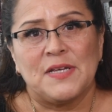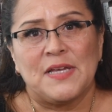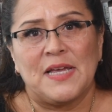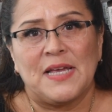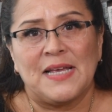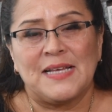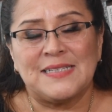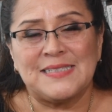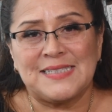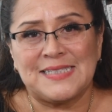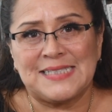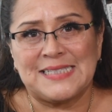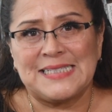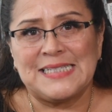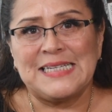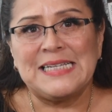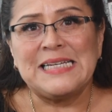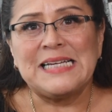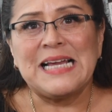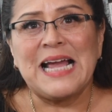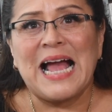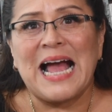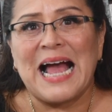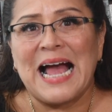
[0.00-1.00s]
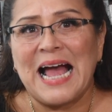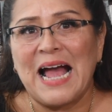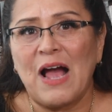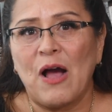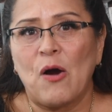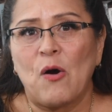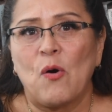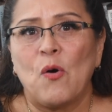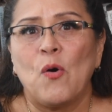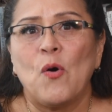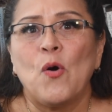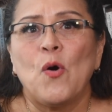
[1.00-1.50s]
and see
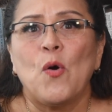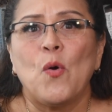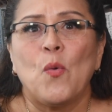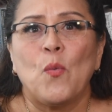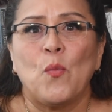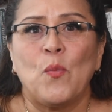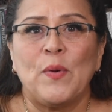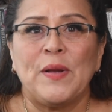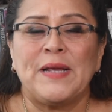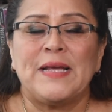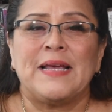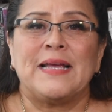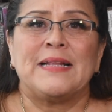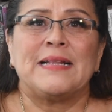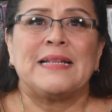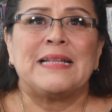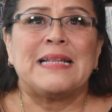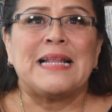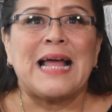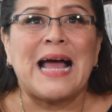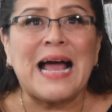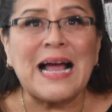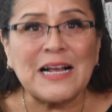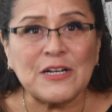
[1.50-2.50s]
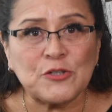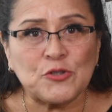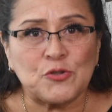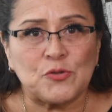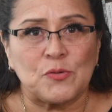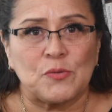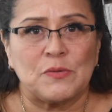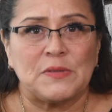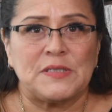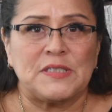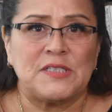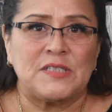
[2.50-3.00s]
how we can
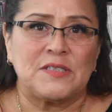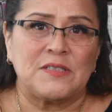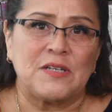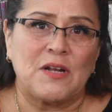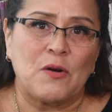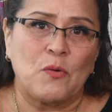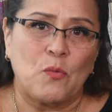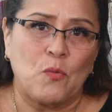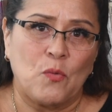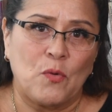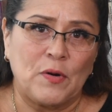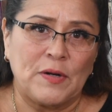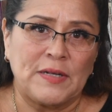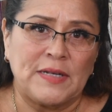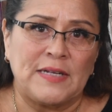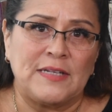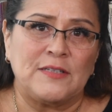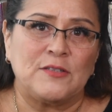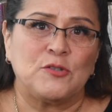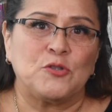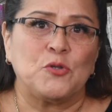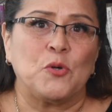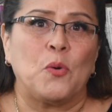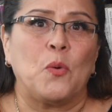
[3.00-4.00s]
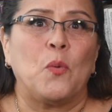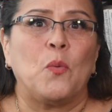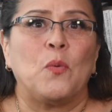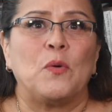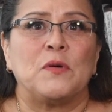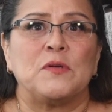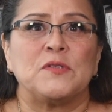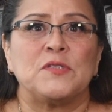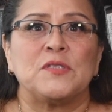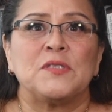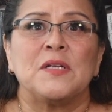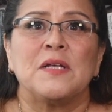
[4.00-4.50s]
actually start working
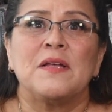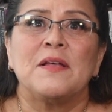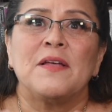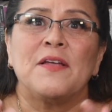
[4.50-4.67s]
towards